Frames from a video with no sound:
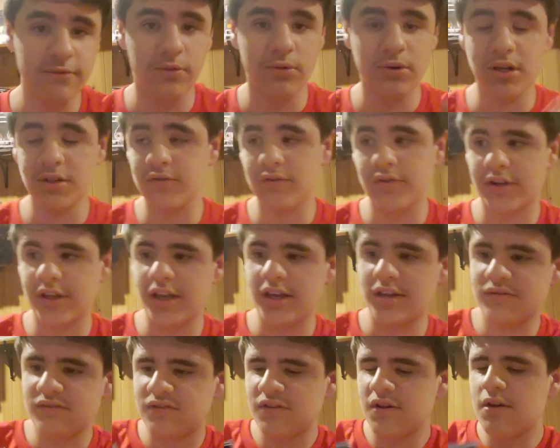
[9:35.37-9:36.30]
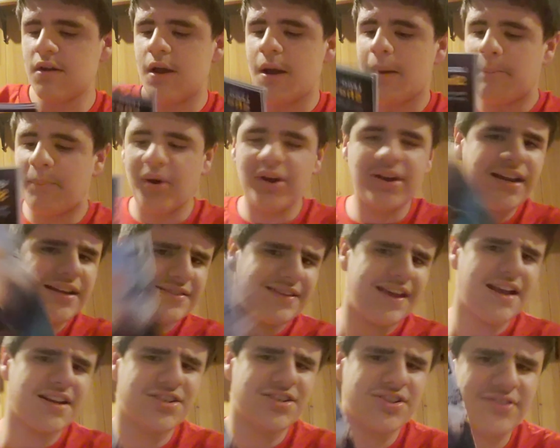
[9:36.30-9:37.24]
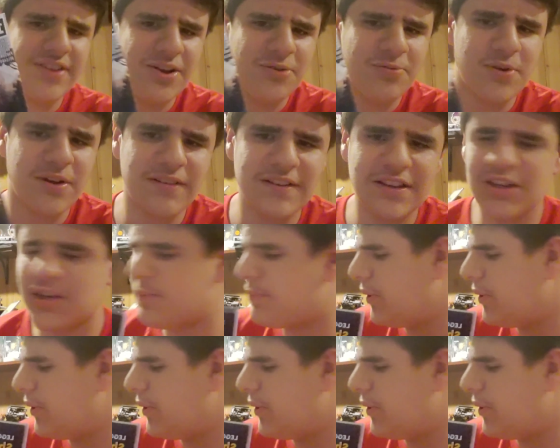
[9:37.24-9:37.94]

Fortnite's for kids, but it's actually a really good